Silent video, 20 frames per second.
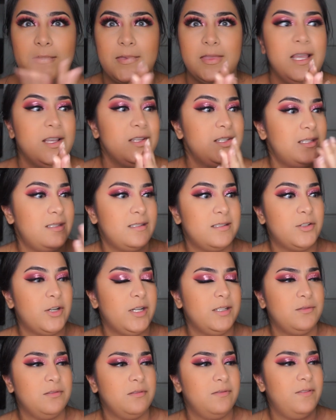Yeah, I just
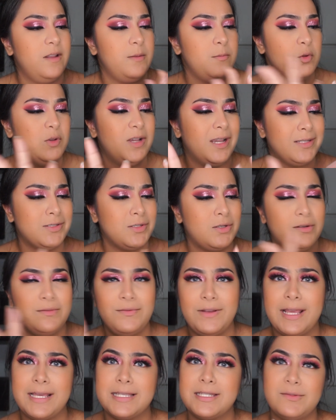tried to flip you guys
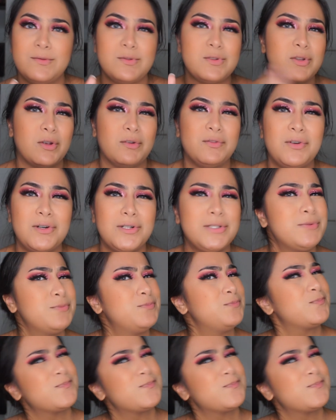off like it's your fault.